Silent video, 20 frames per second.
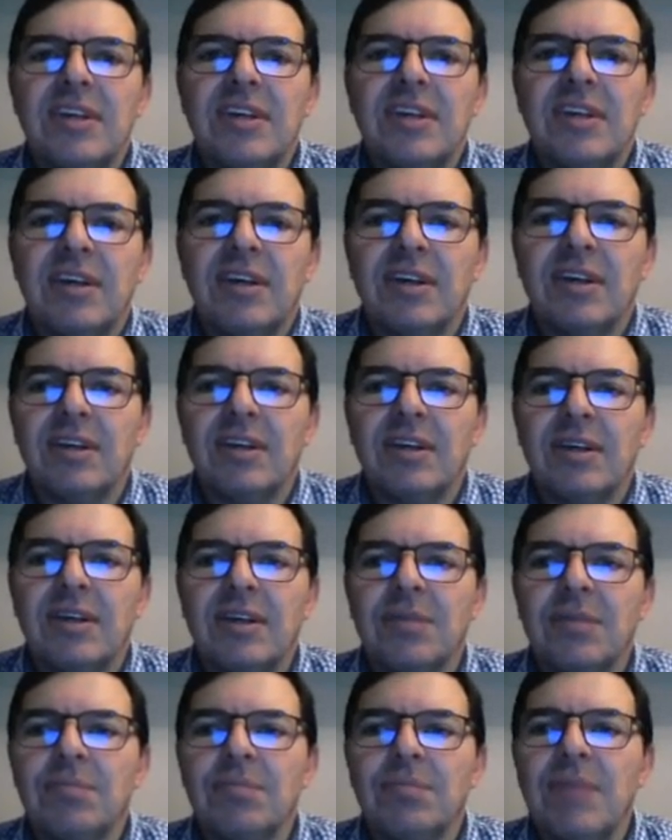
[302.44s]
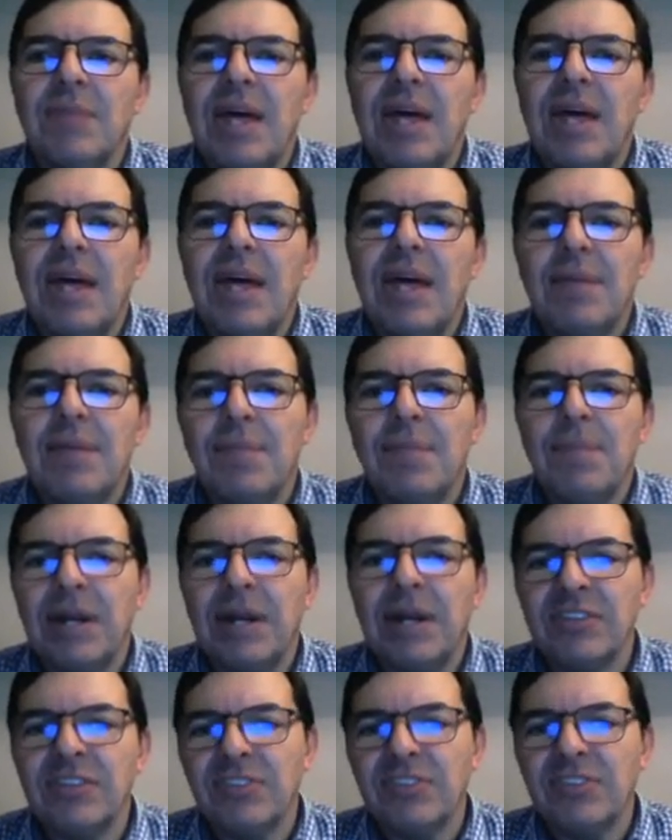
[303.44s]

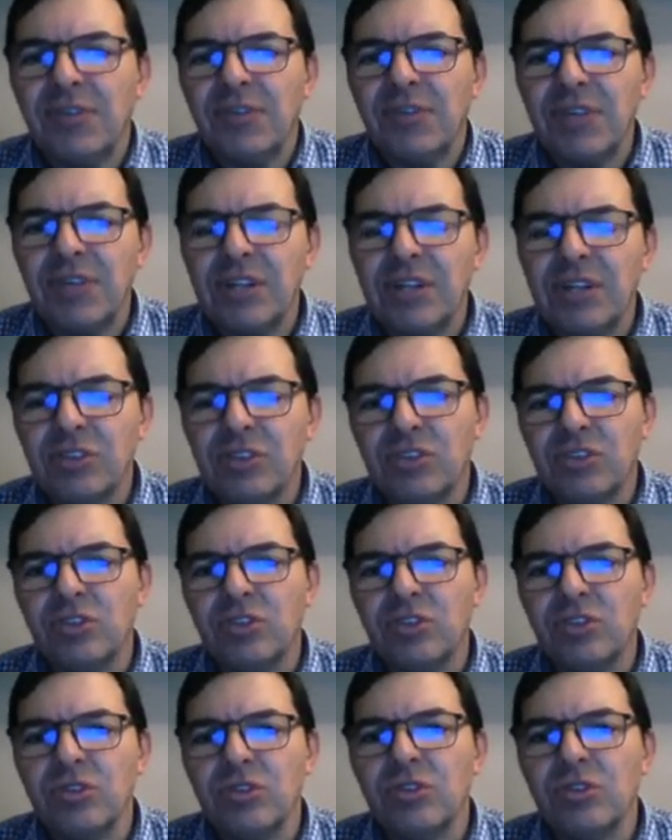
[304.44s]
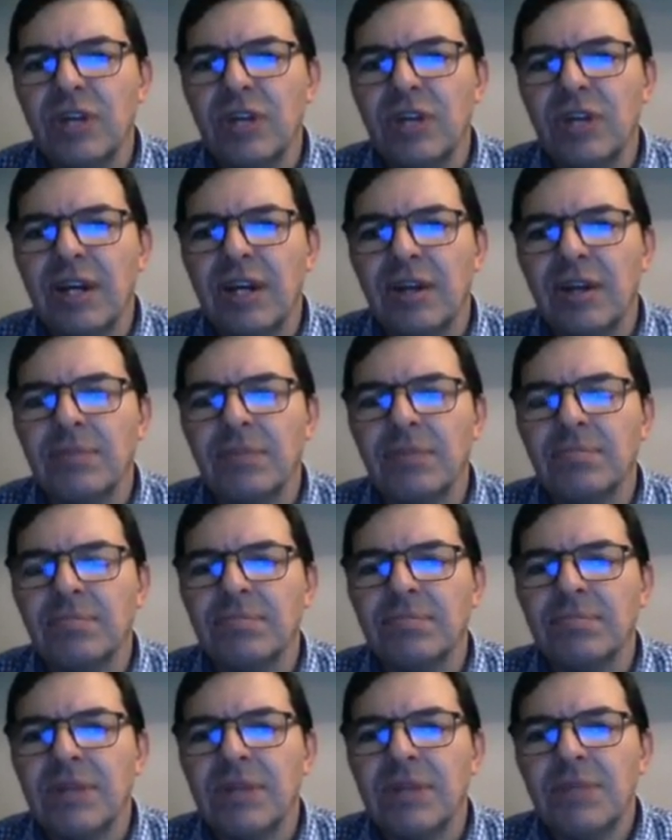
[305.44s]
but it's difficult
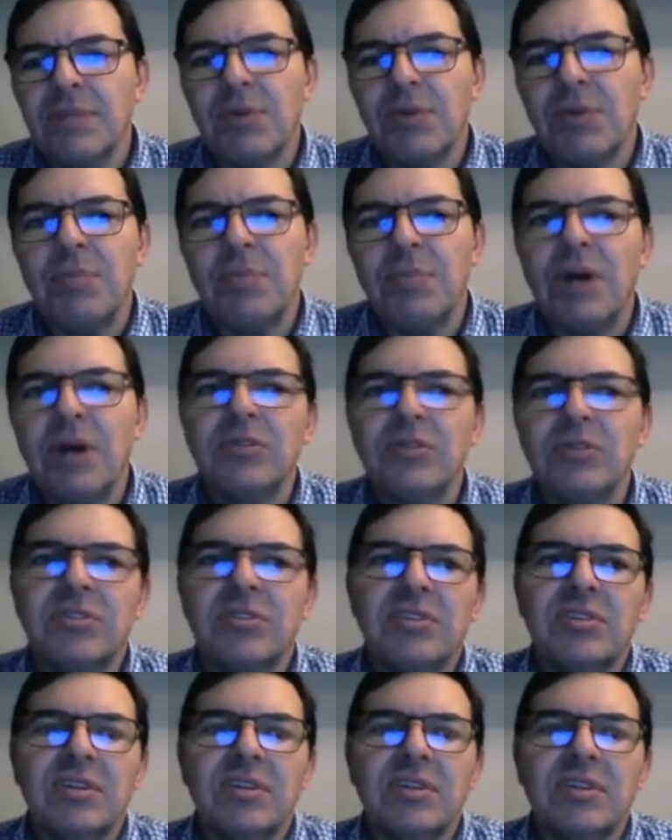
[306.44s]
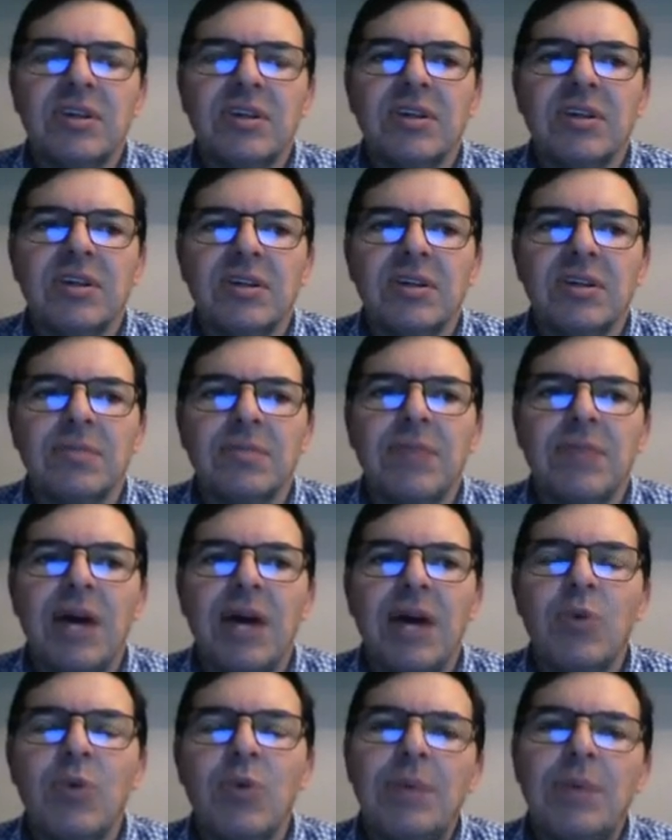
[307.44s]
to promote
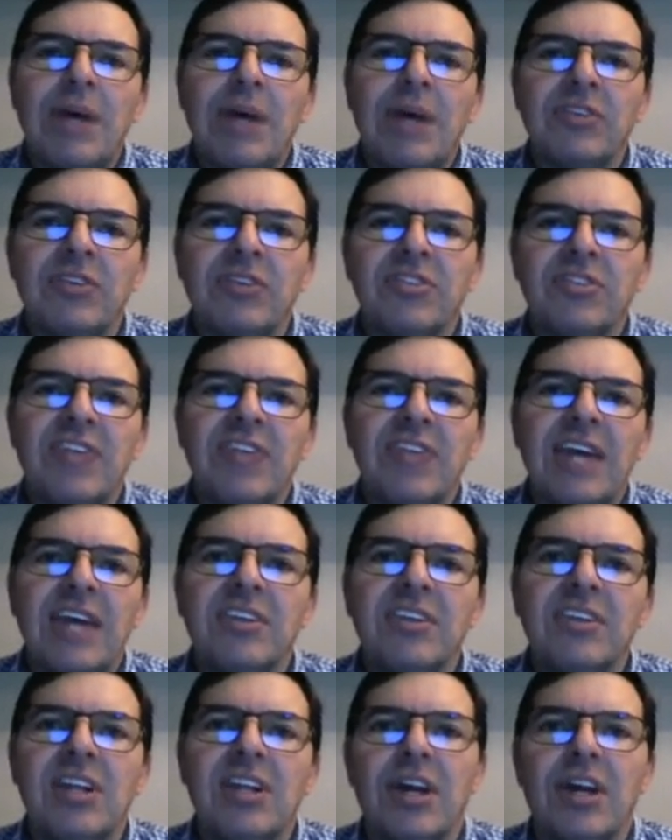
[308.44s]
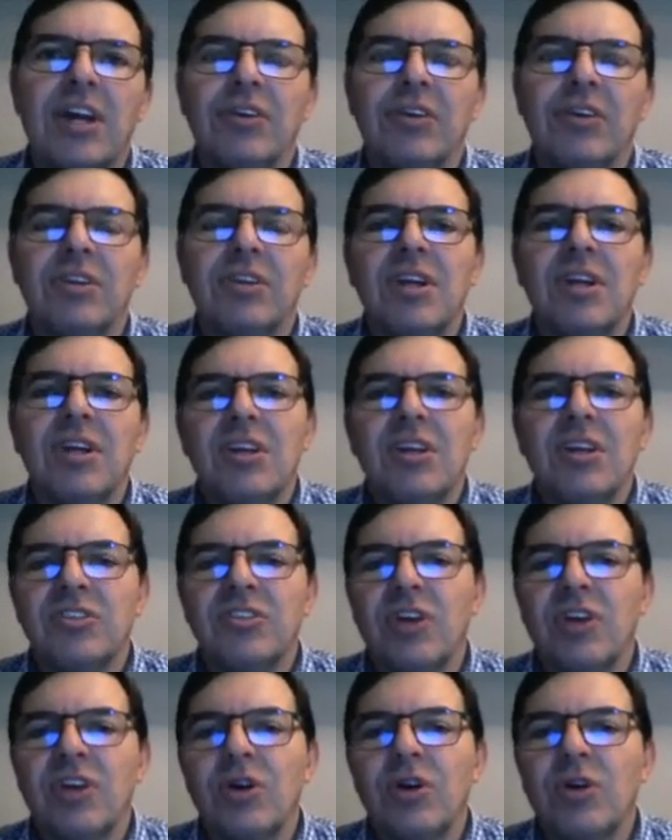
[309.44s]
Aweber as a standalone.
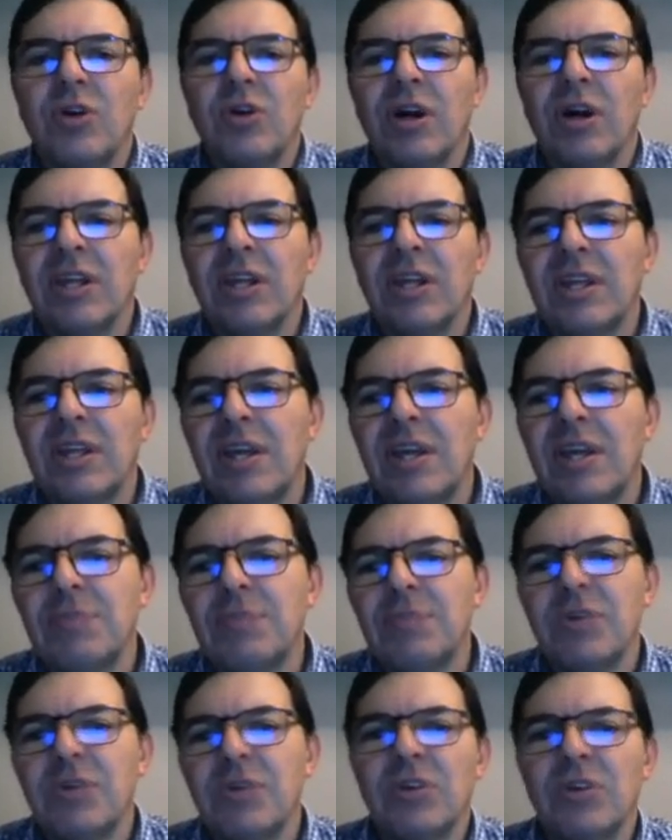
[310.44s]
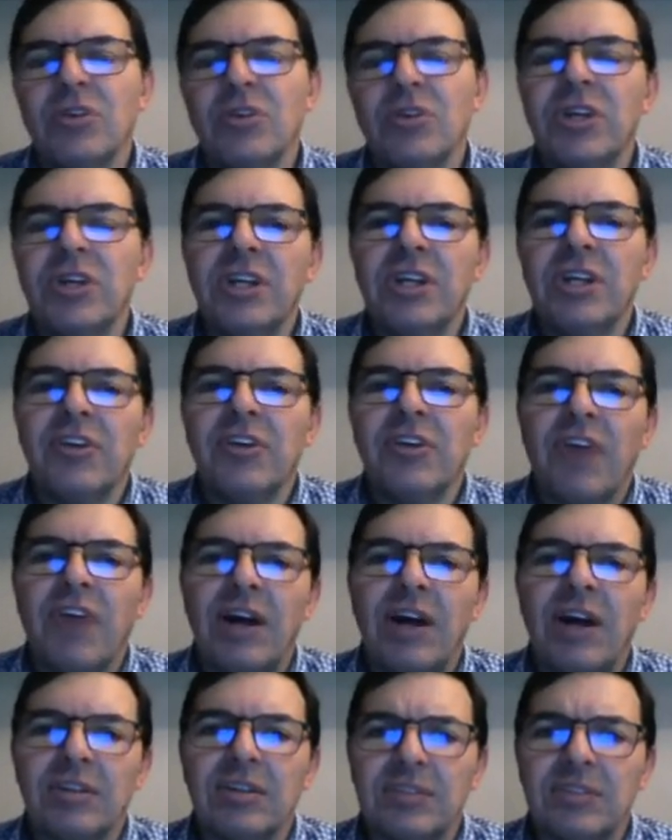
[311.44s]
So I kept on looking
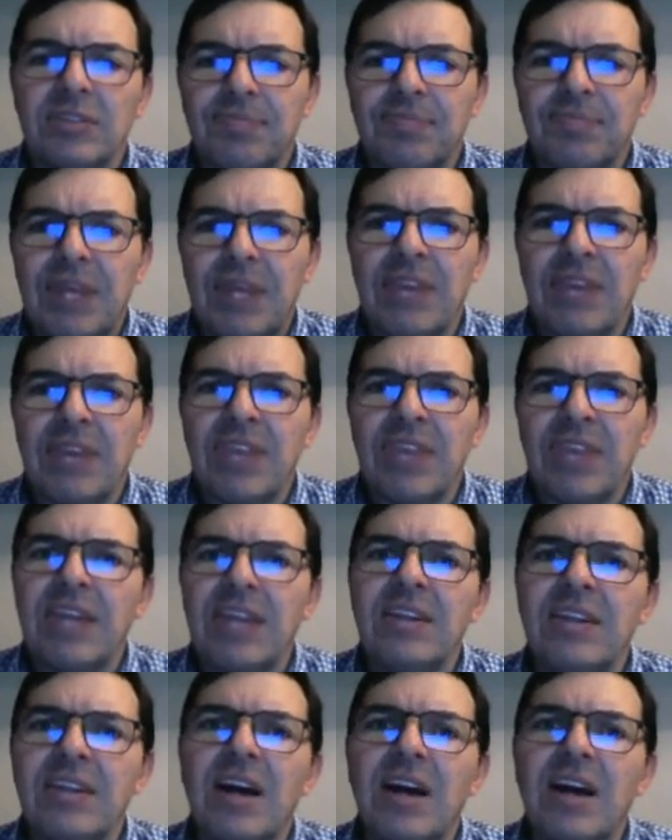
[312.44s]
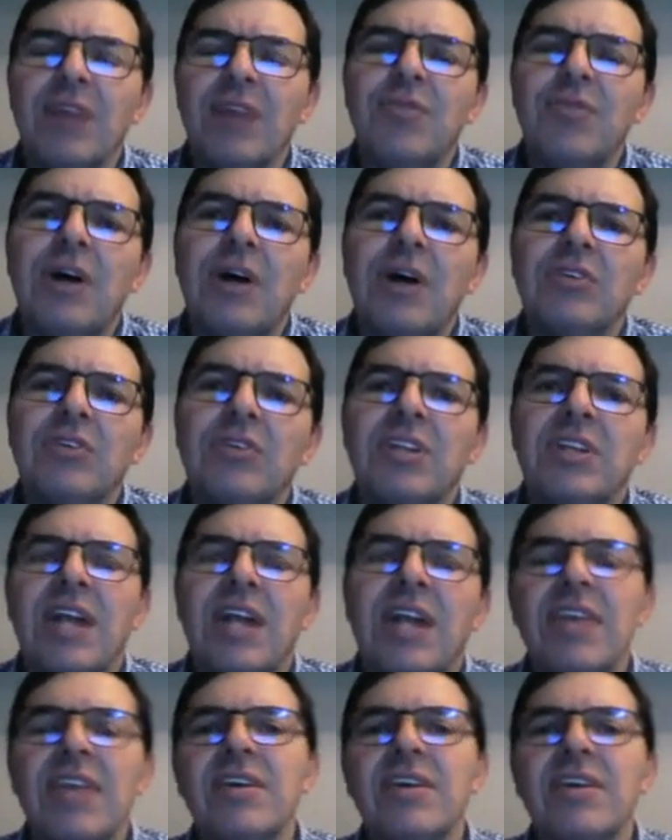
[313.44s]
around, and then I found
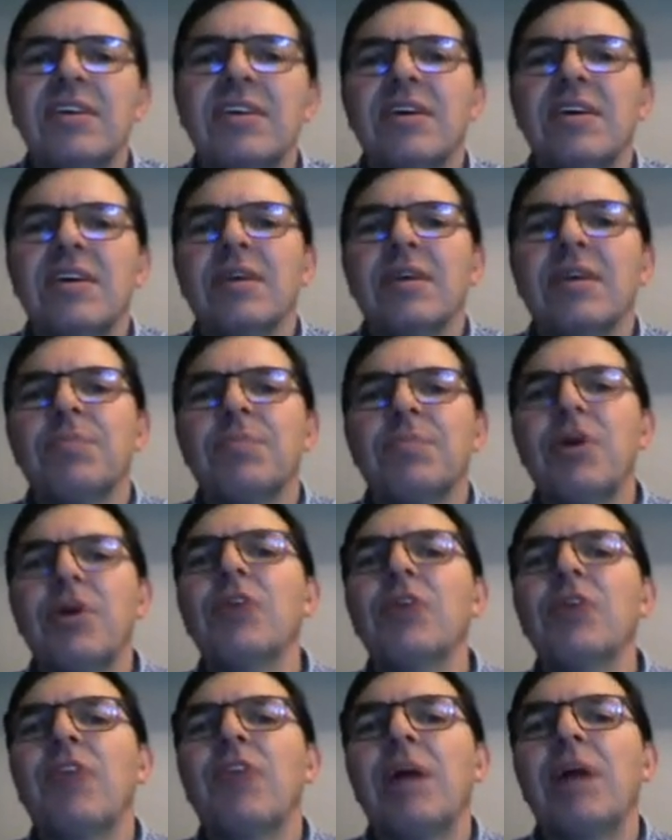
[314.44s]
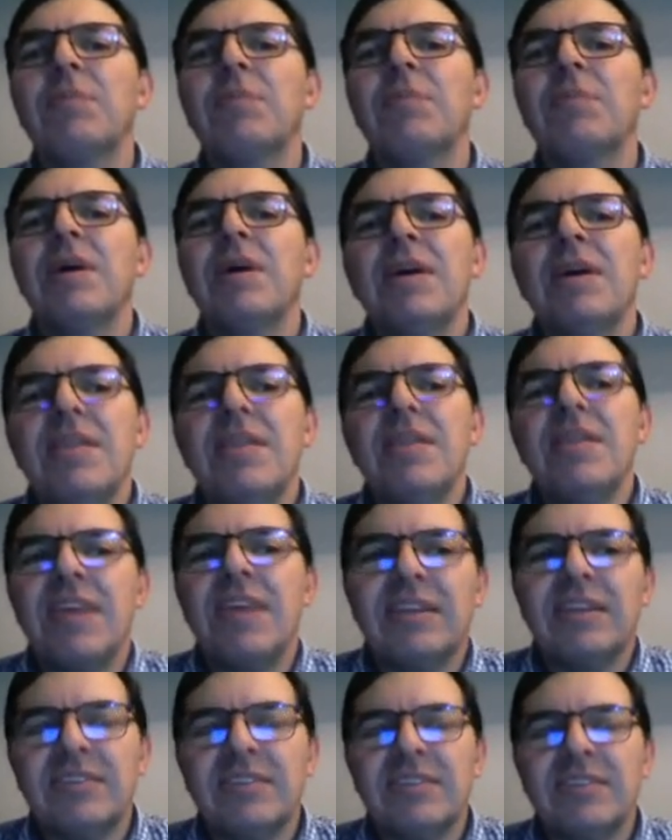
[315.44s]
another program
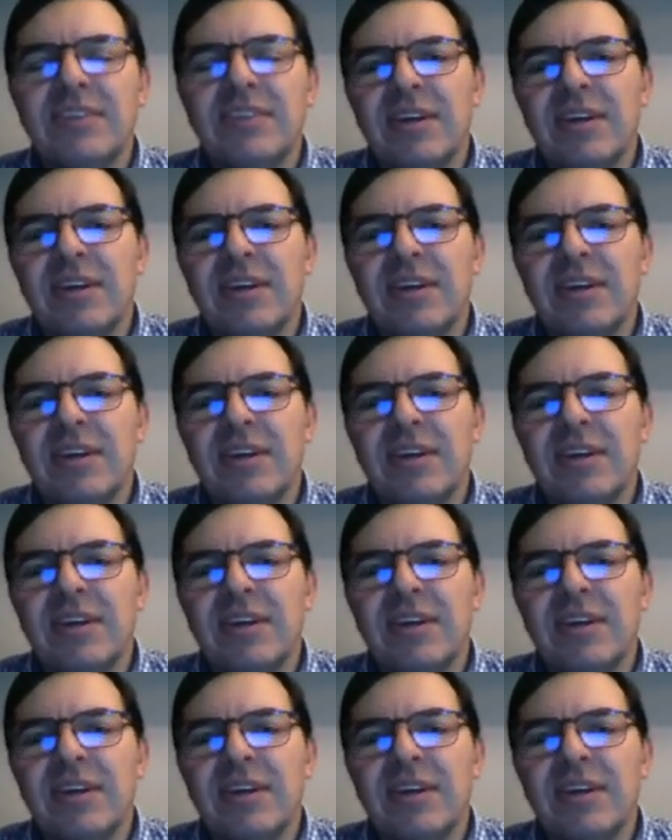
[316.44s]
that